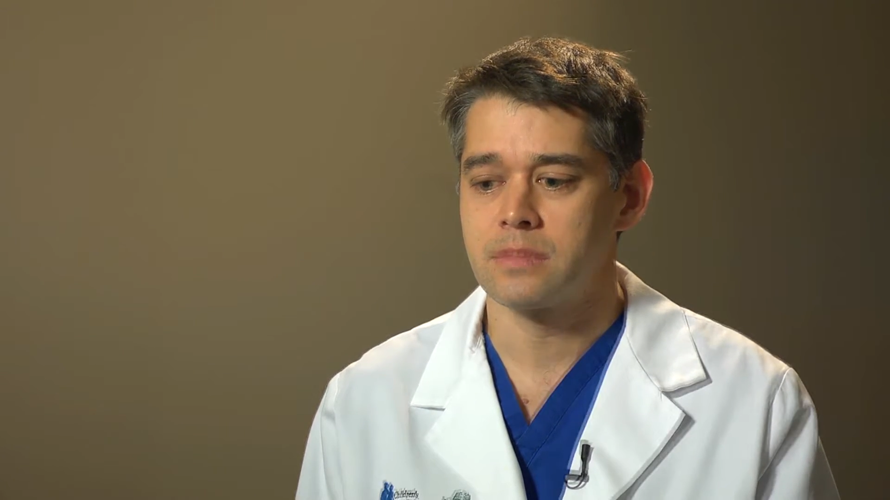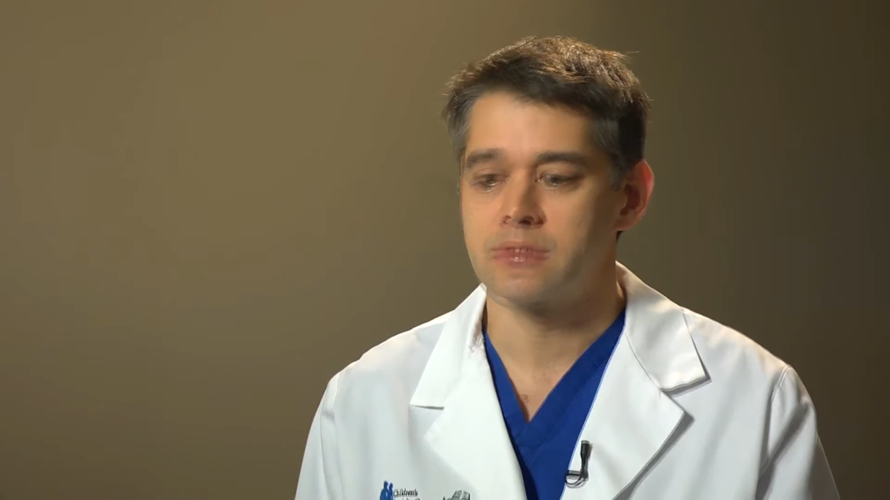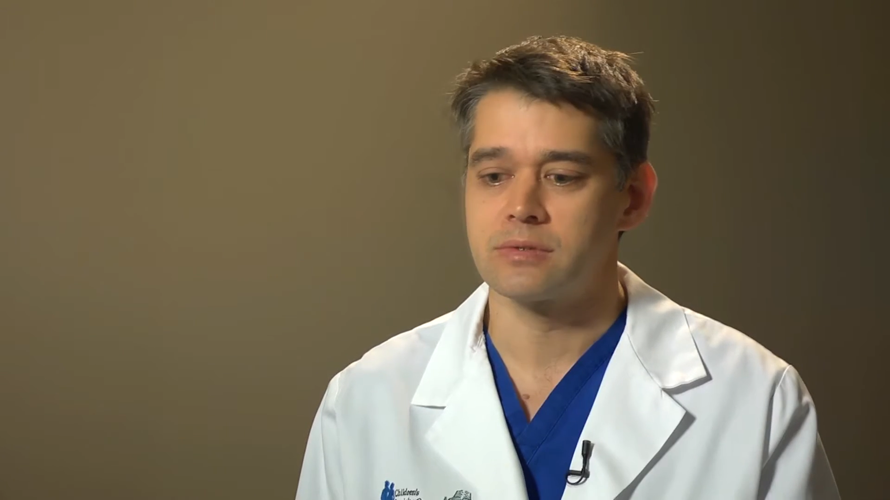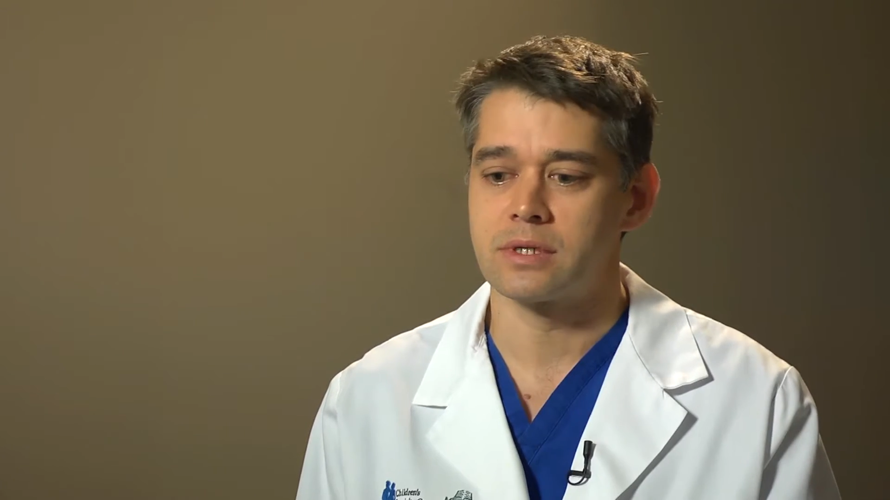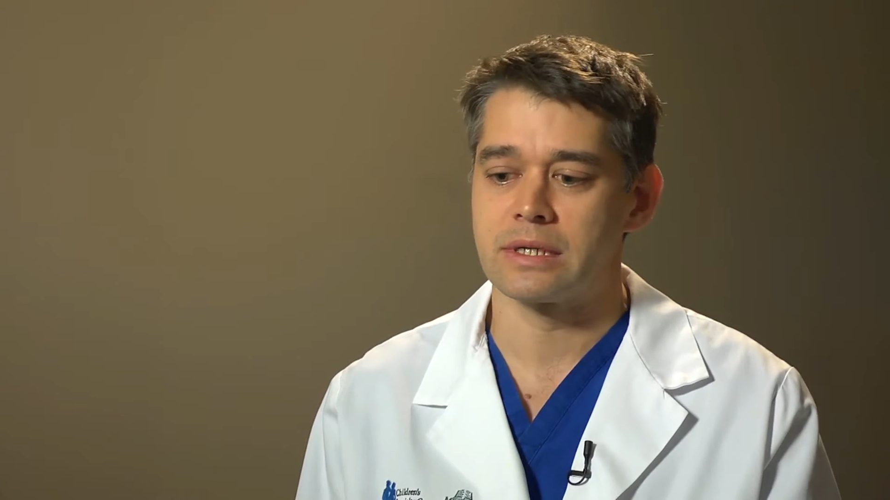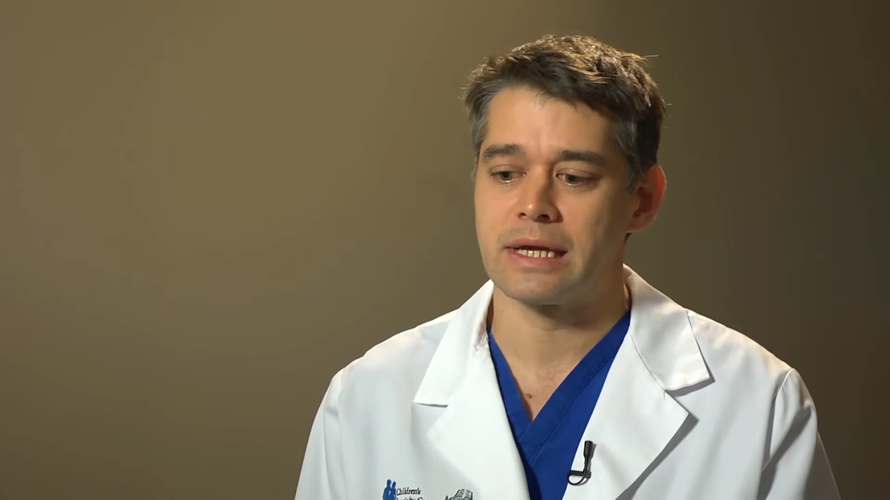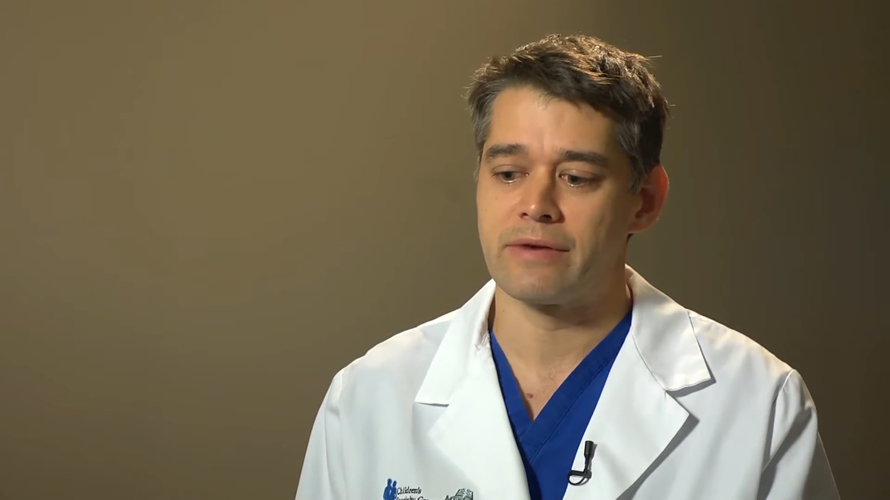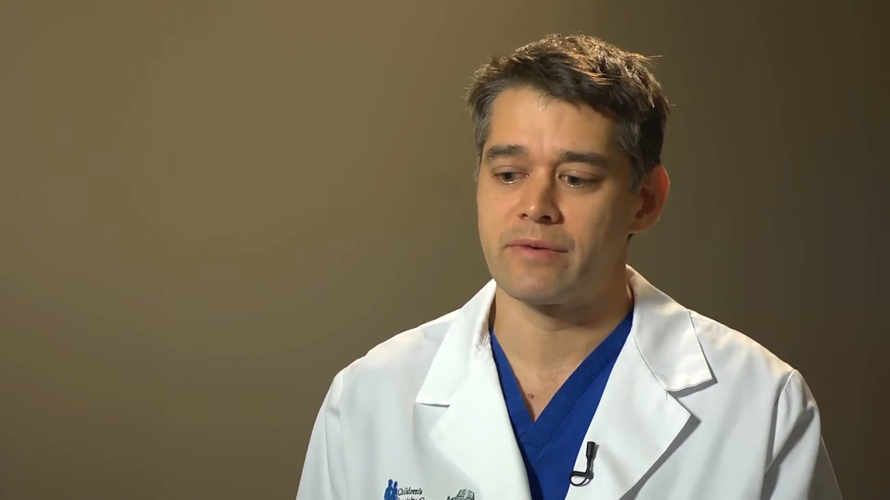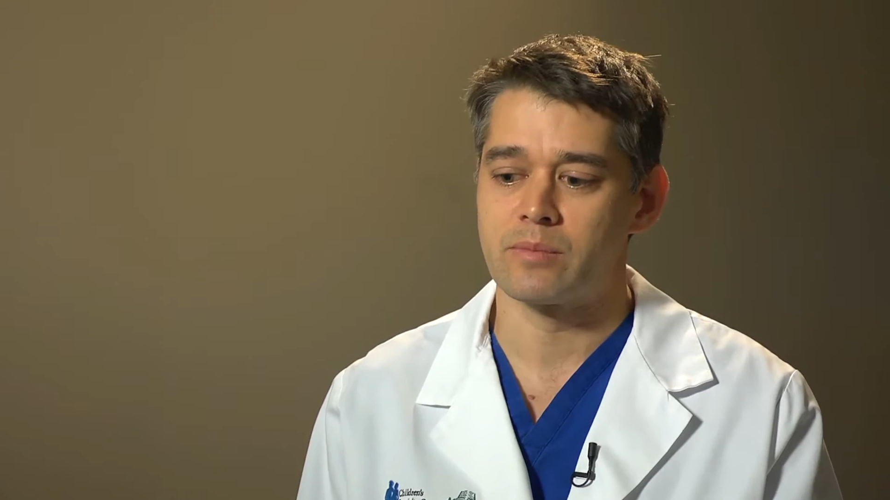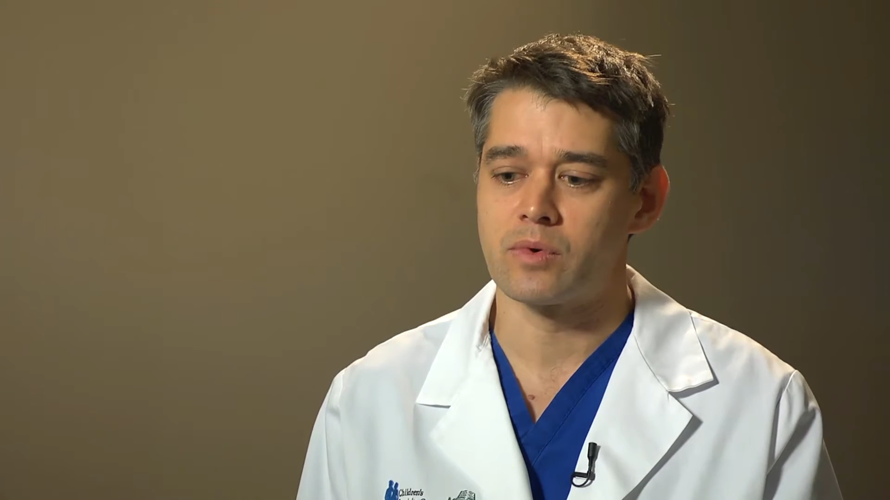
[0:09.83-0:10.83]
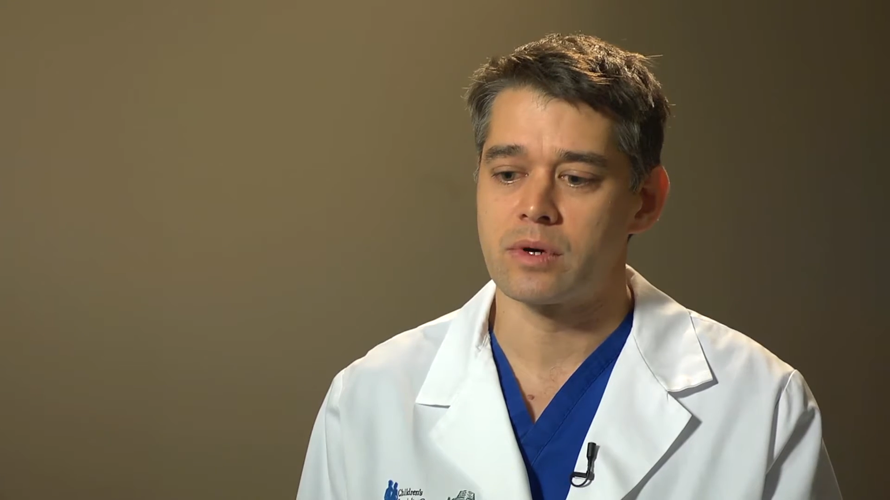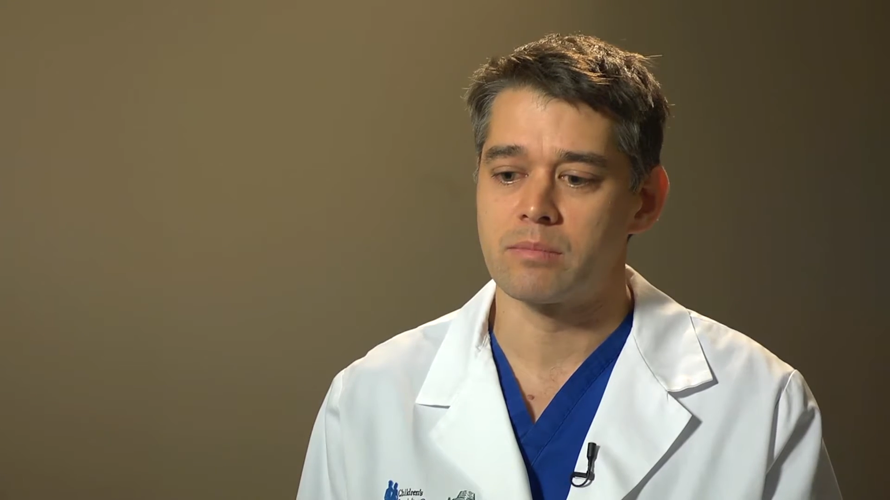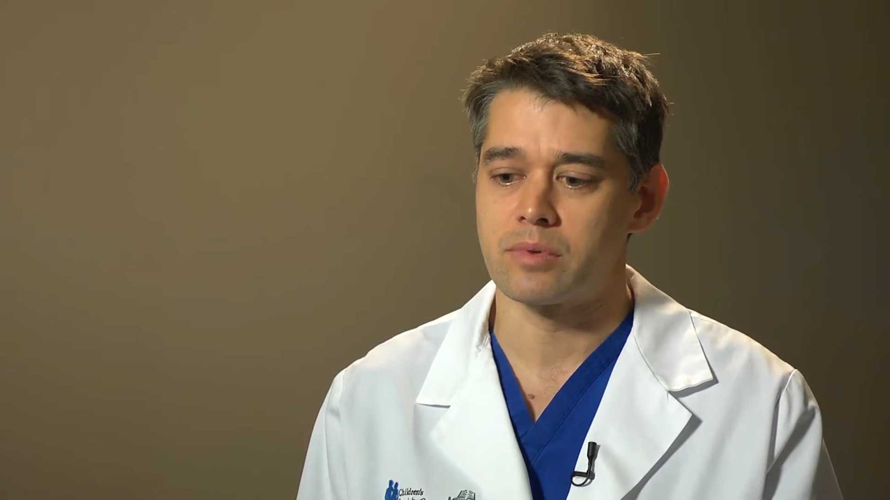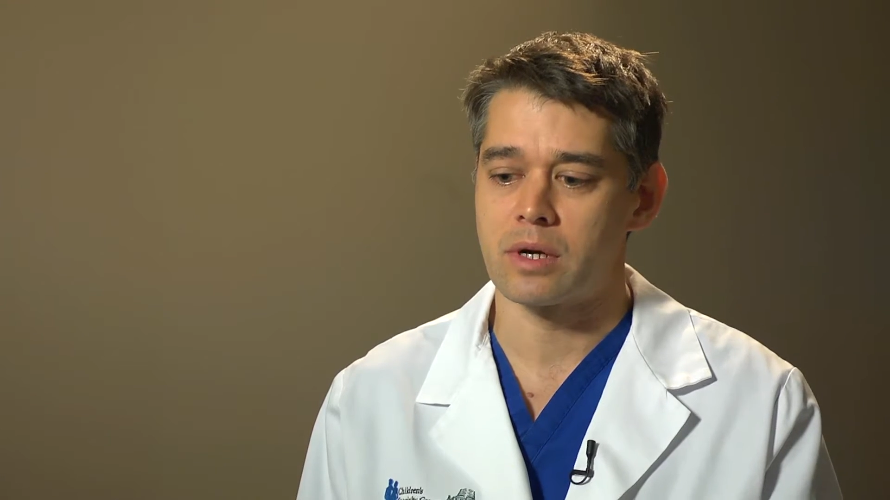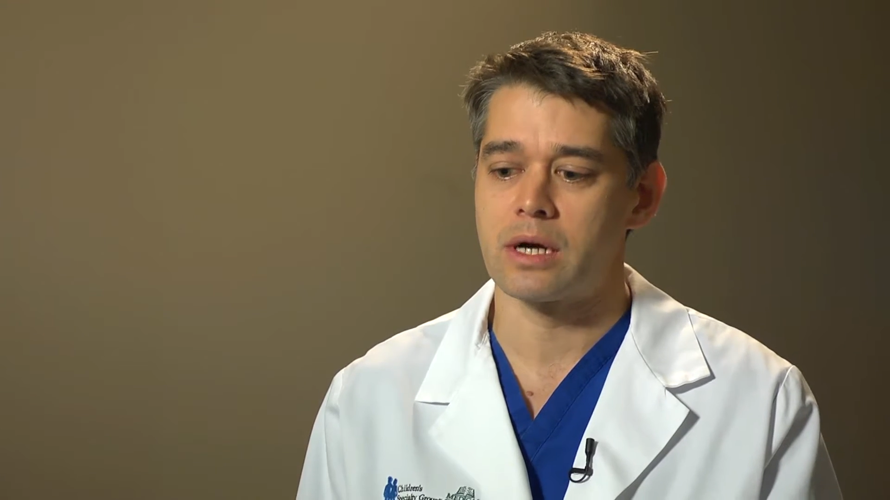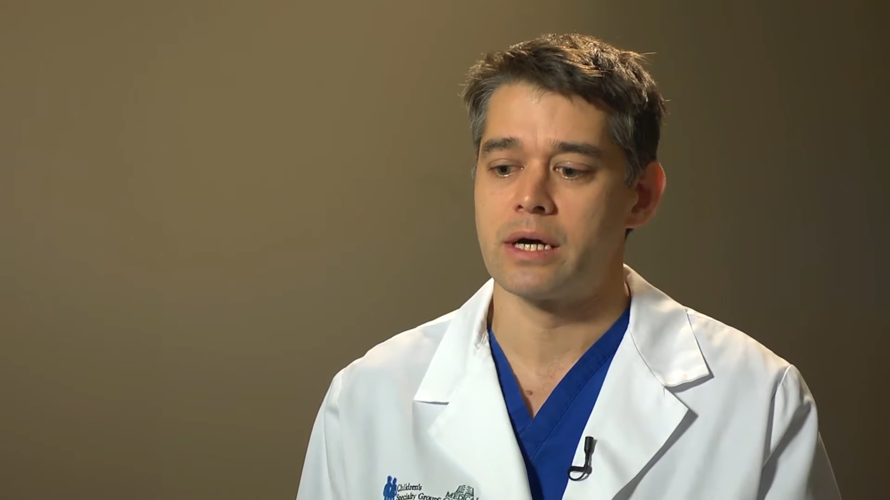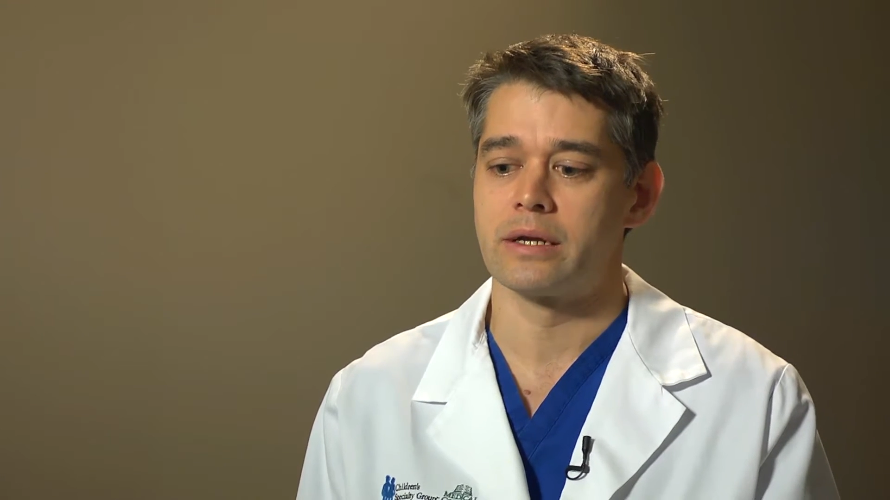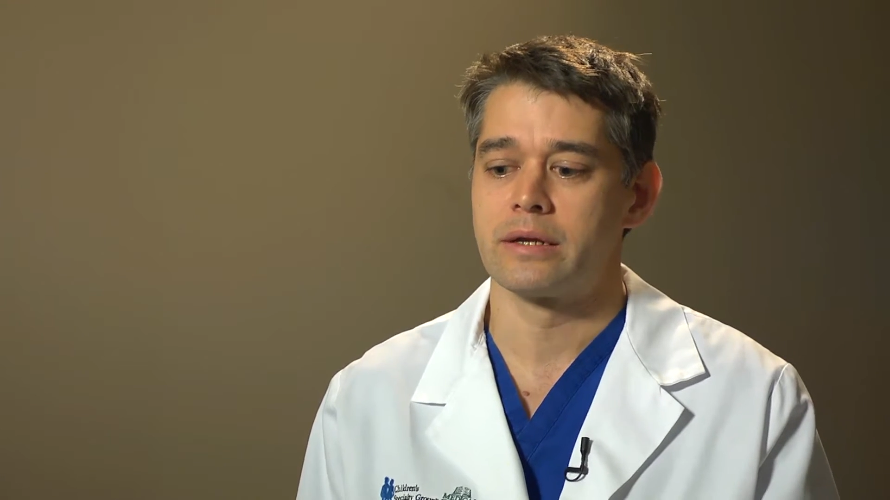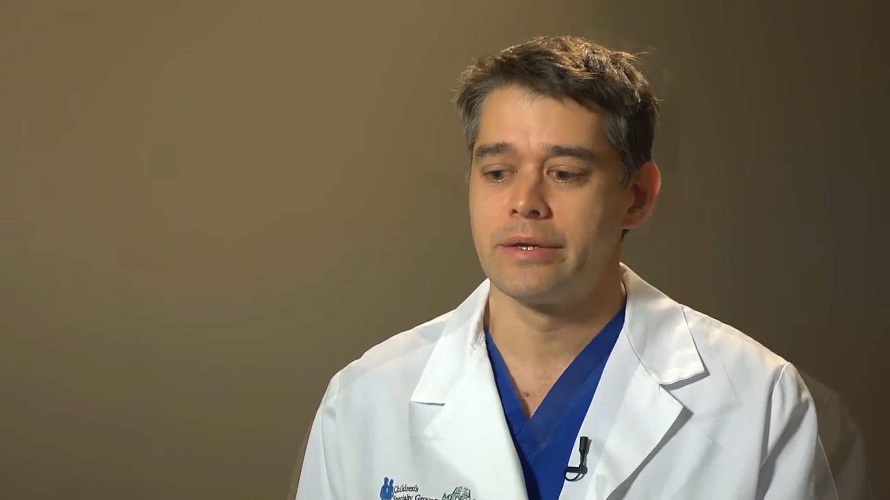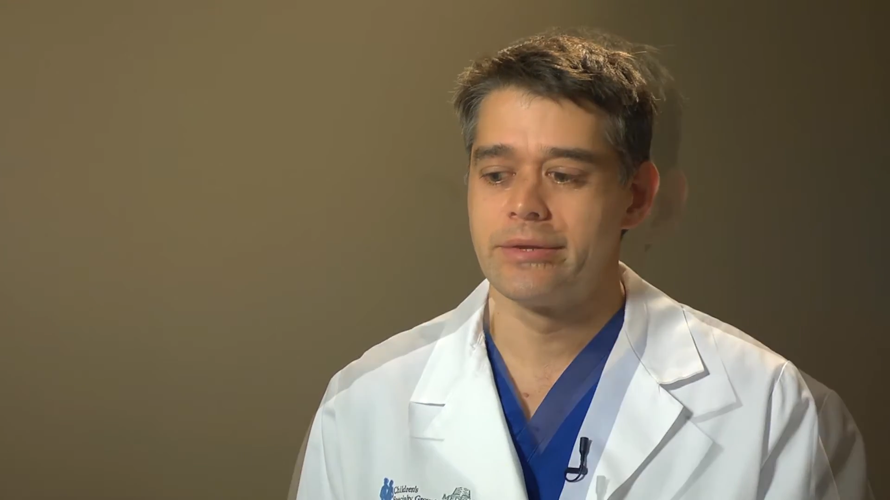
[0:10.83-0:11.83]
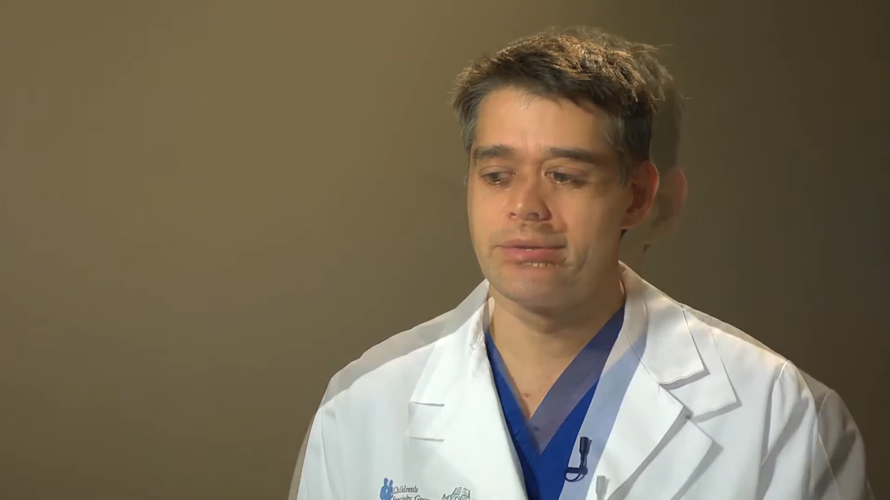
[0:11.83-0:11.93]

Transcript: you can have a more broad